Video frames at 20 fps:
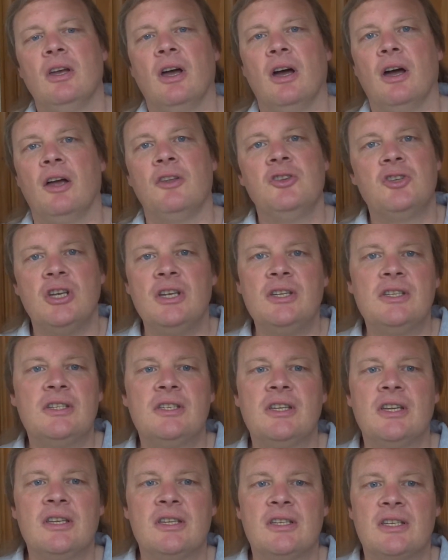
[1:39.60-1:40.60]
And Jesus
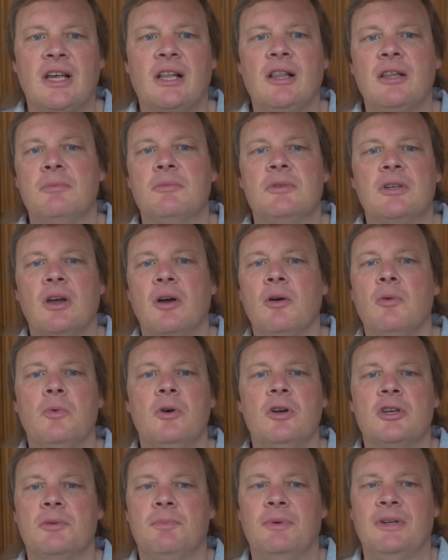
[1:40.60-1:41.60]
didn't tell them to go and
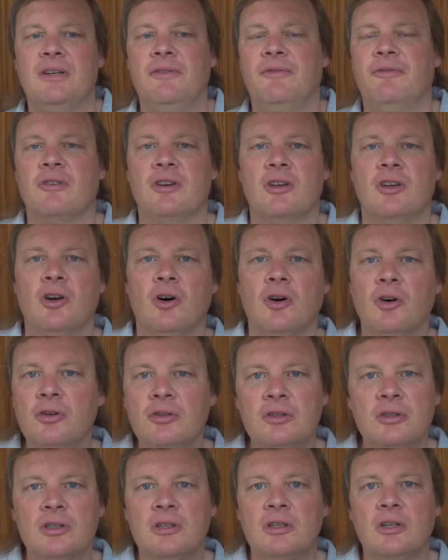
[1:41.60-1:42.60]
worship a different
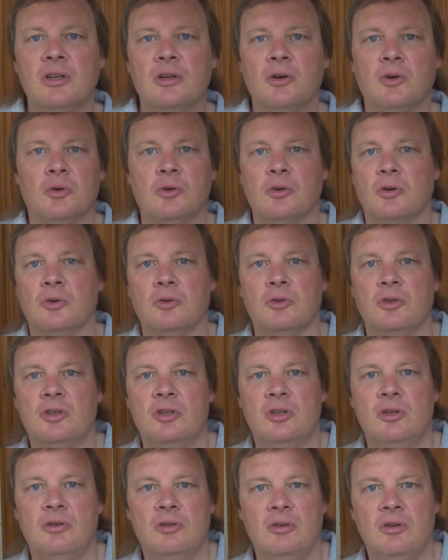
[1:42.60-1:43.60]
God or
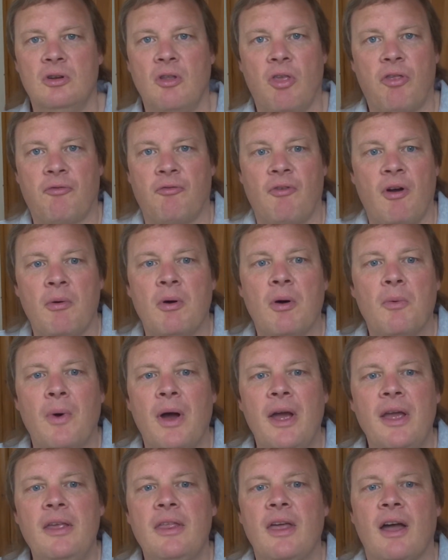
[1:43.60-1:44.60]
throw
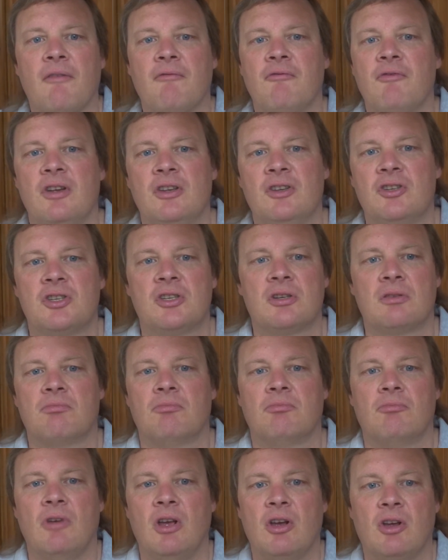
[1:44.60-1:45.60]
away that rich
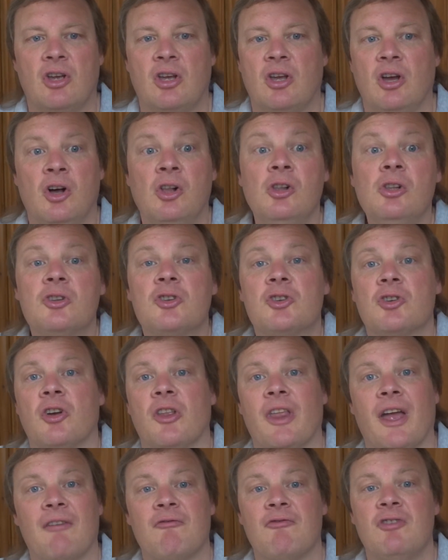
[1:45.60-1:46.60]

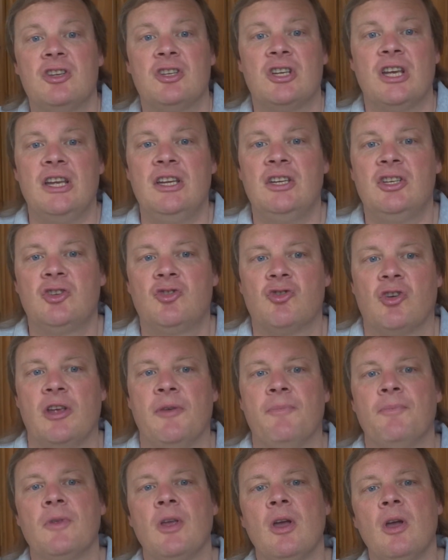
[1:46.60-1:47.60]
culture, that rich history.
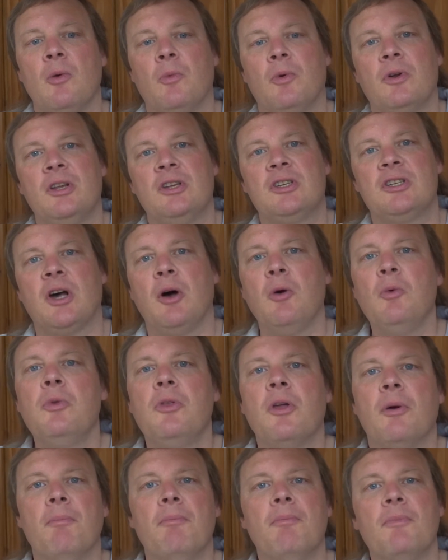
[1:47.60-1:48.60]
What he told
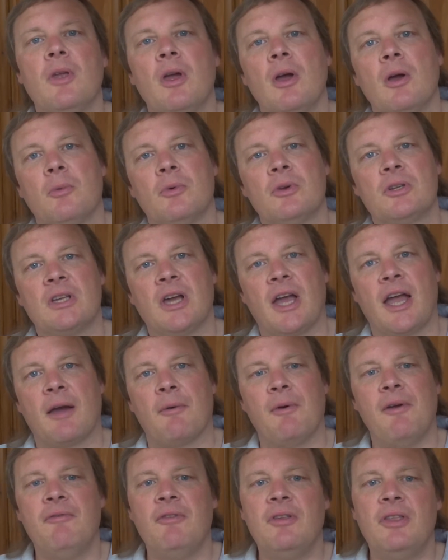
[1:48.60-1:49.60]
them was that
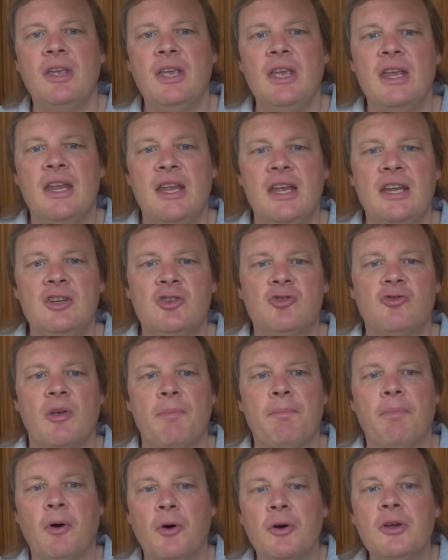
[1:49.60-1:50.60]
how everything in history
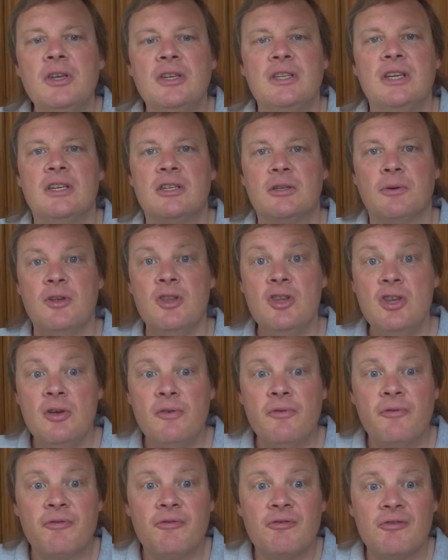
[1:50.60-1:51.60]
pointed to a new
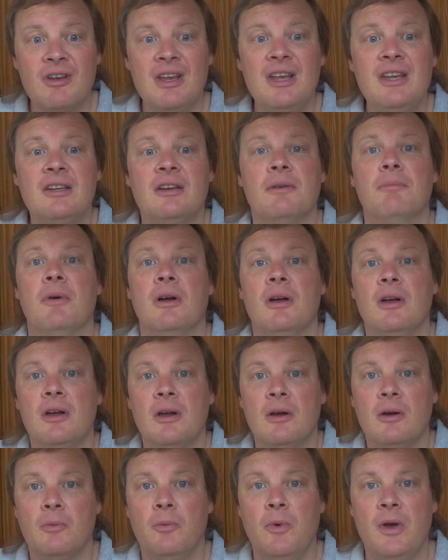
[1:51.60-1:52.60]
freedom
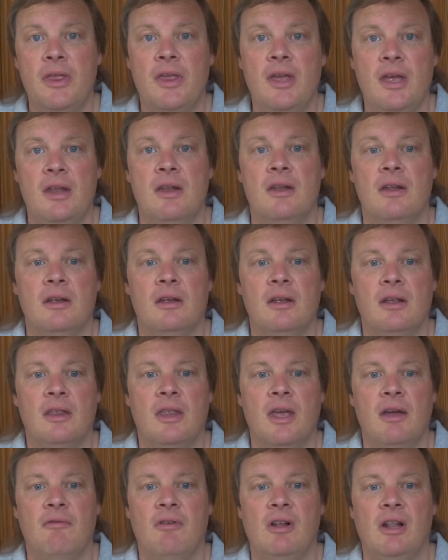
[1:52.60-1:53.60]
within
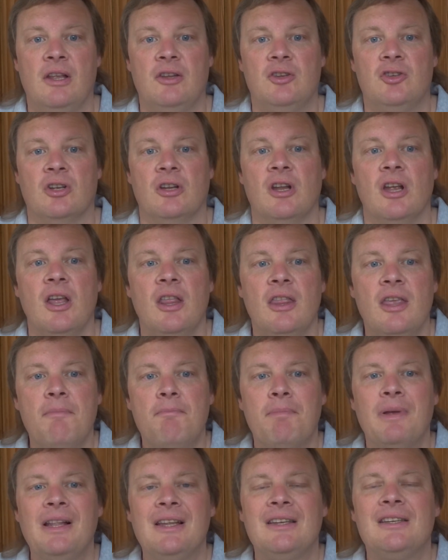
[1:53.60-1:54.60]
their religion. The
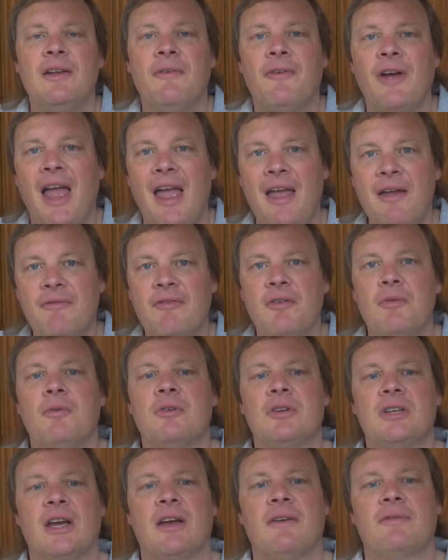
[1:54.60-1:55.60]
ability for
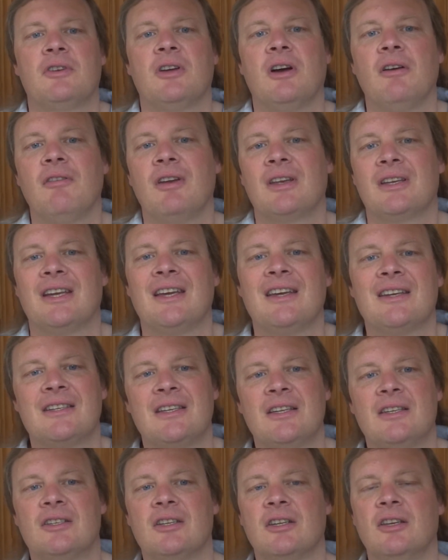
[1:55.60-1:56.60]
everyone to have direct
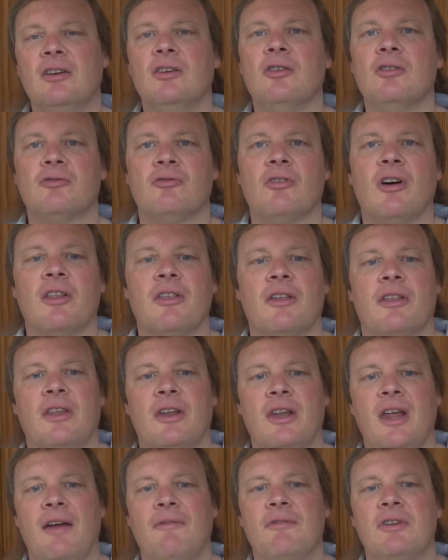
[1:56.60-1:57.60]
access to God rather
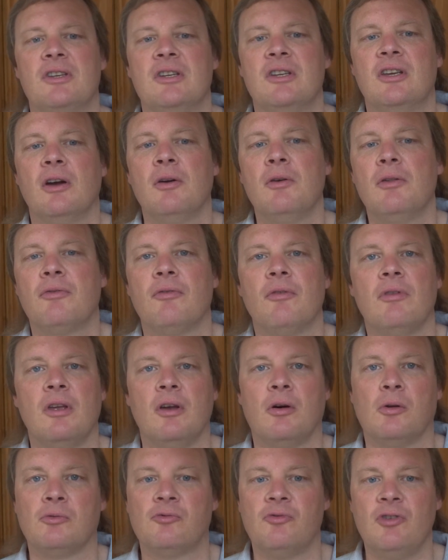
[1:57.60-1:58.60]
than having to go through
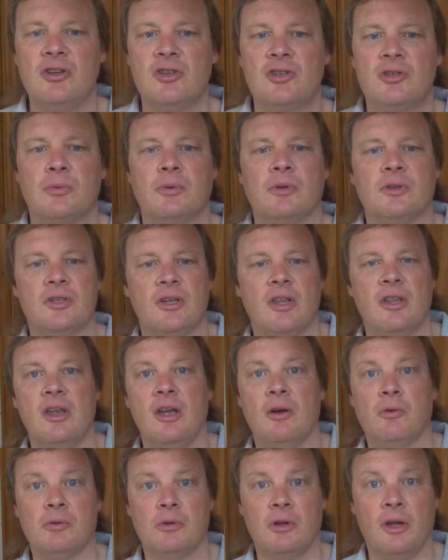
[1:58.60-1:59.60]
the old rituals and
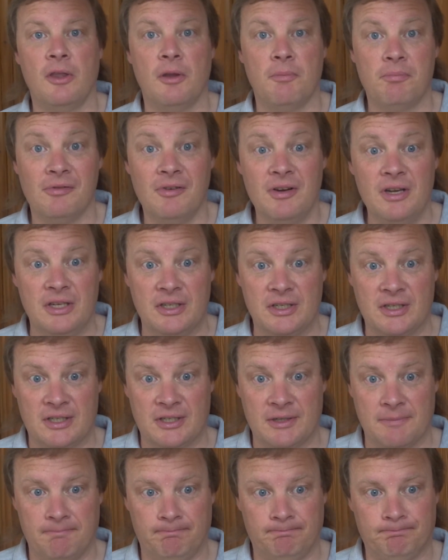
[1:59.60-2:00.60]
the
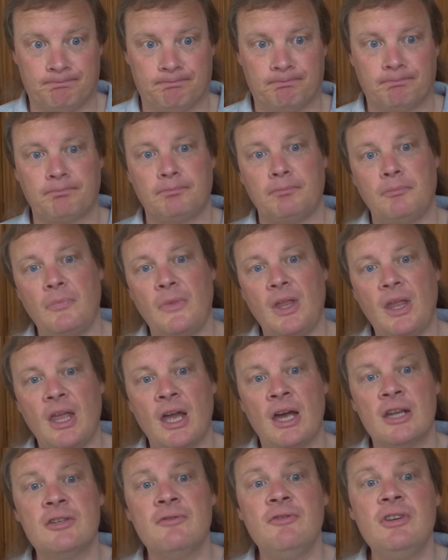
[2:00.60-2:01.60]
priests.
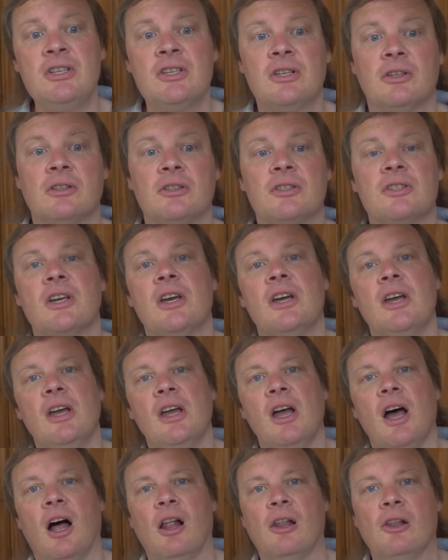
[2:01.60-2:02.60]
As a result,
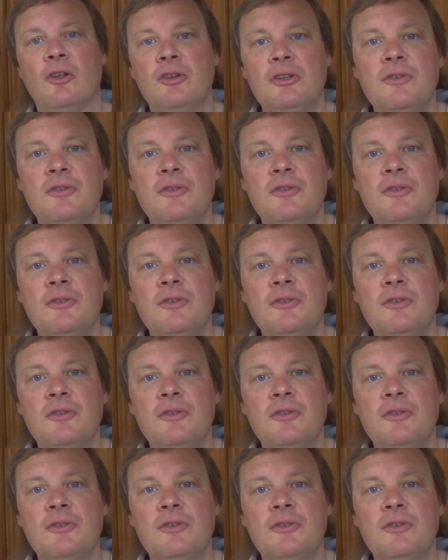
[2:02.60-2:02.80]
a lot